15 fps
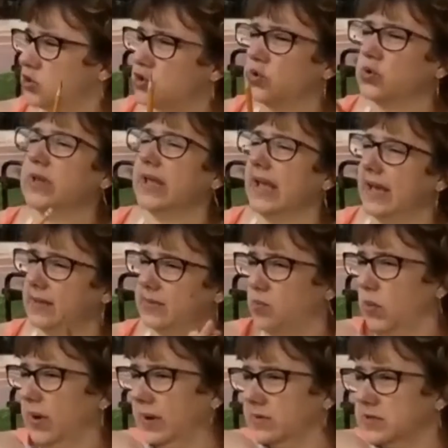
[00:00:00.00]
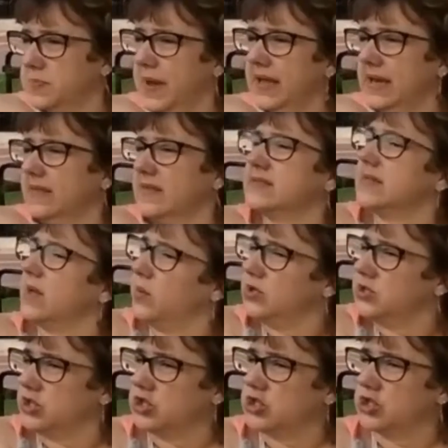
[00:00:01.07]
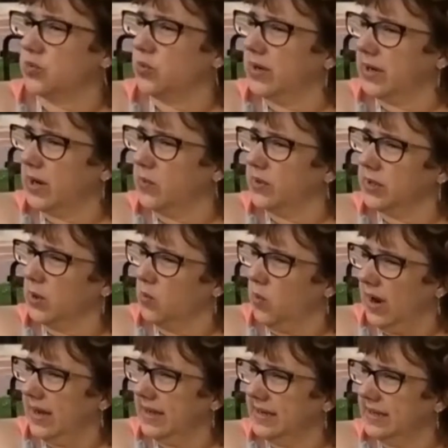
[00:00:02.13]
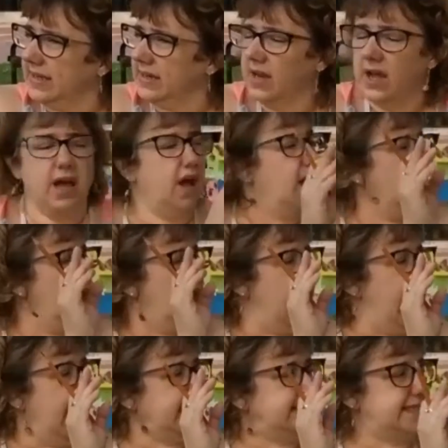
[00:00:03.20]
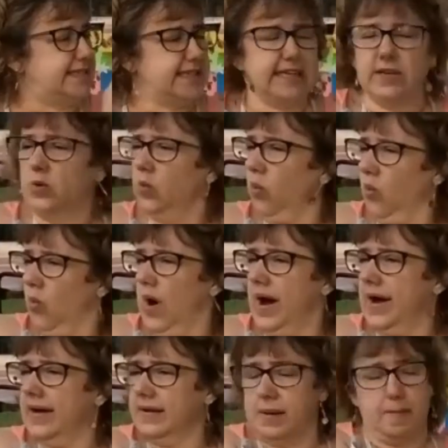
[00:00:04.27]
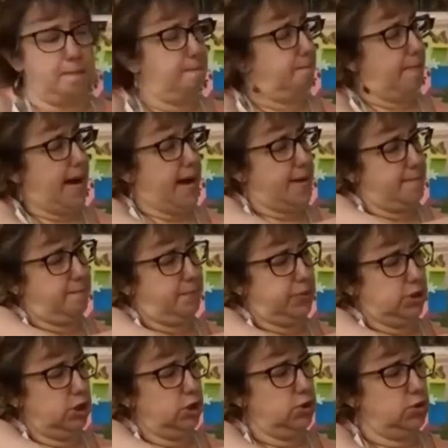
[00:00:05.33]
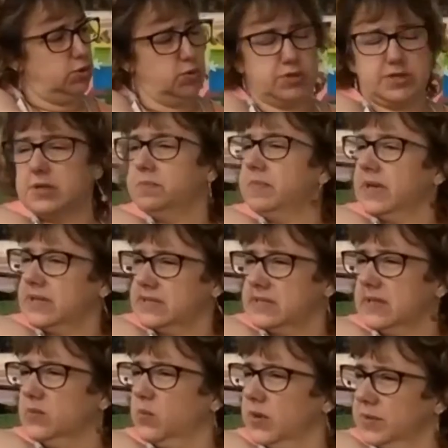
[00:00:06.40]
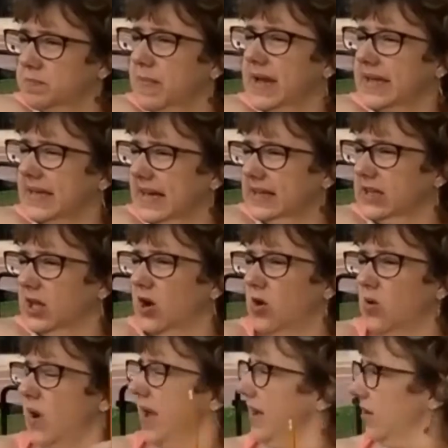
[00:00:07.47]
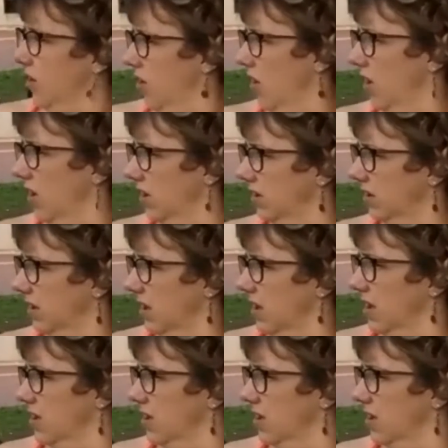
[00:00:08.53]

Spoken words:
truly, when I was painting this, I wasn't sure what I really wanted. I didn't want my blue to mix in with my yellow at all.